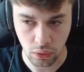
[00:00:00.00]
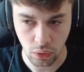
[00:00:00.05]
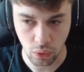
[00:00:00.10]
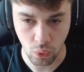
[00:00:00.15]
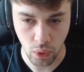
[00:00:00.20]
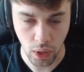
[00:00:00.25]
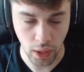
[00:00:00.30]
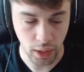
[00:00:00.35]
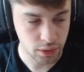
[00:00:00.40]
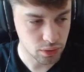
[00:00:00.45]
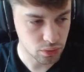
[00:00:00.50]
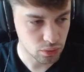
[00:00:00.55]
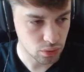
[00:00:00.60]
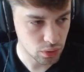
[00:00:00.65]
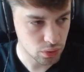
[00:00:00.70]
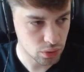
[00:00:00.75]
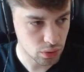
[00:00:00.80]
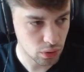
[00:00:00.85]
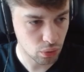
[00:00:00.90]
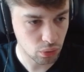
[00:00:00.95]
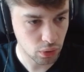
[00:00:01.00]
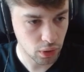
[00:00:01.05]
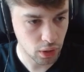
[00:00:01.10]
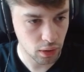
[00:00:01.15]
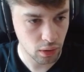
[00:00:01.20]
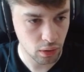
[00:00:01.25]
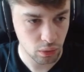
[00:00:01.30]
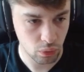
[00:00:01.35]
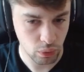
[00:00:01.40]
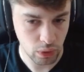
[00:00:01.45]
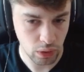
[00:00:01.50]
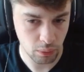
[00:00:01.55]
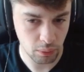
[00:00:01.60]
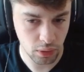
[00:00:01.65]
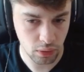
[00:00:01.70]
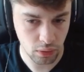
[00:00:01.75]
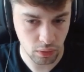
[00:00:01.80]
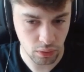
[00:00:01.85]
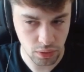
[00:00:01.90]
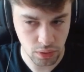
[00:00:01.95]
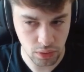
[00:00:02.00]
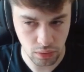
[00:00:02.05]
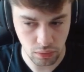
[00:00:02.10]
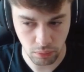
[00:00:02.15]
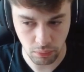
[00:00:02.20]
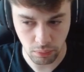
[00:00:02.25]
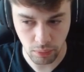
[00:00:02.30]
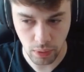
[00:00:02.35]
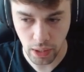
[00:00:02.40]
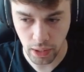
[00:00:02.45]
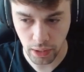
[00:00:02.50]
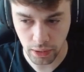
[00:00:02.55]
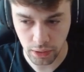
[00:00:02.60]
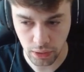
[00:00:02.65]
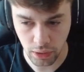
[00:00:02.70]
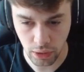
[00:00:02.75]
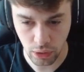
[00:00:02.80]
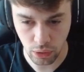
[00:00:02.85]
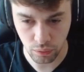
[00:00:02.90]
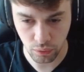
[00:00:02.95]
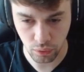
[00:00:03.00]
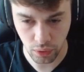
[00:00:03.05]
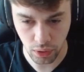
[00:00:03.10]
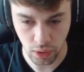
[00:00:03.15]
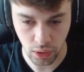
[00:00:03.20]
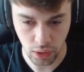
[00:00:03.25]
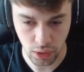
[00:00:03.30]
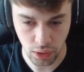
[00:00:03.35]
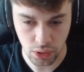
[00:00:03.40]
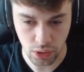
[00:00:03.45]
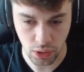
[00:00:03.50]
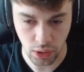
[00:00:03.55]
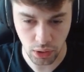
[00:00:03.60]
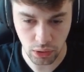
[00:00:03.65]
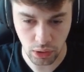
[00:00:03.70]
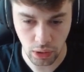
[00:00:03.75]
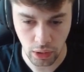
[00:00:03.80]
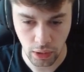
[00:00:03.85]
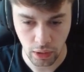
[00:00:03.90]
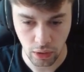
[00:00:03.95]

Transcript: Why is strangely looking? Well, because my idea of king h8